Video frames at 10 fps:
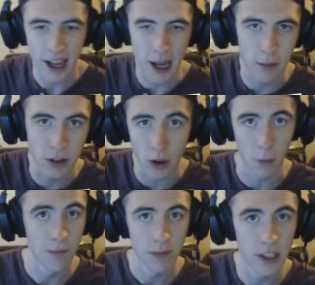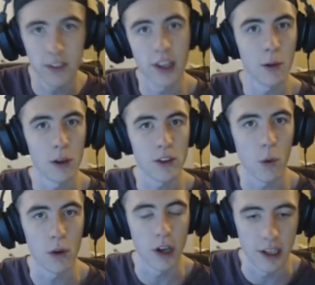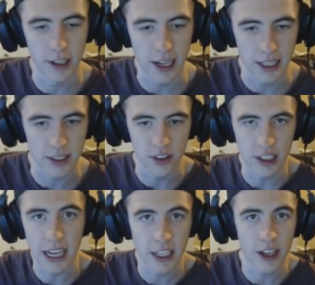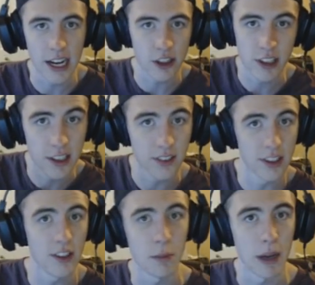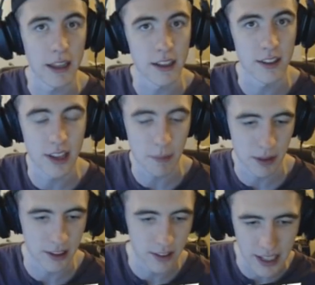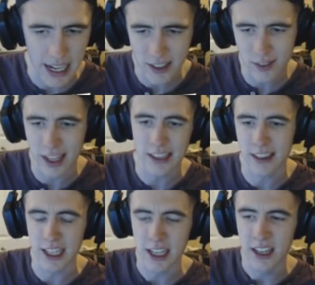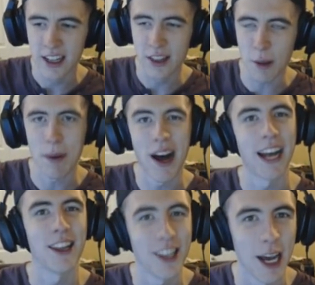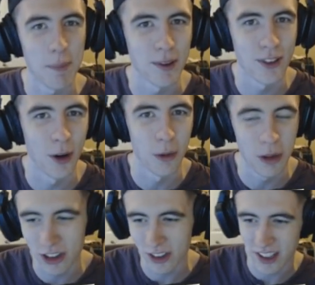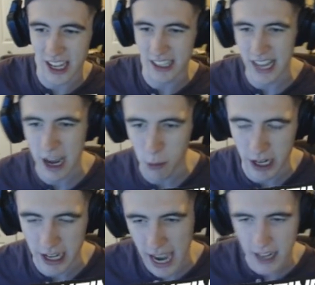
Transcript: Um, so let's tell you what's going on, because uh, today you're actually going to see some nothing to something. Today is like the the pilot episode. We should say it that way.